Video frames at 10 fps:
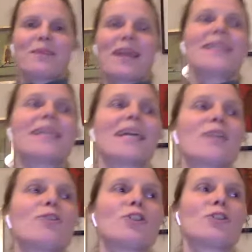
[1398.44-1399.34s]
I think I
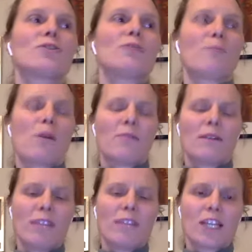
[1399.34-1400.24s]

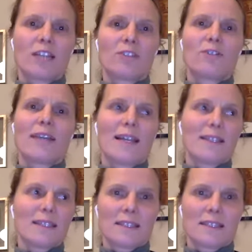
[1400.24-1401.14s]
probably reach out to the
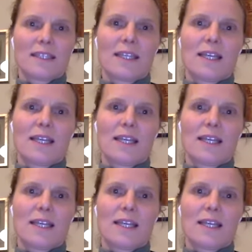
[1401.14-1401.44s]
elders.